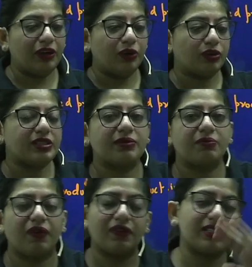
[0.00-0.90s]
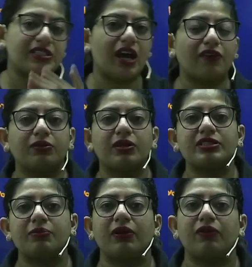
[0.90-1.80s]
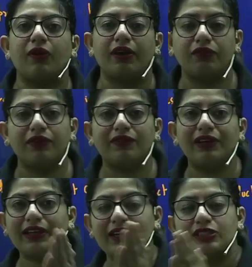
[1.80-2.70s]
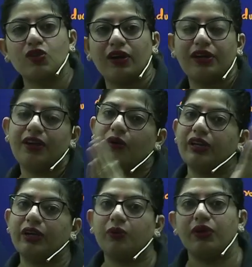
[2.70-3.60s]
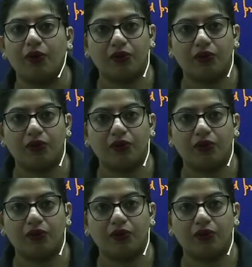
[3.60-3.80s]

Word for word: the simple, we'll start from the simple one. We will take solid out, liquid out.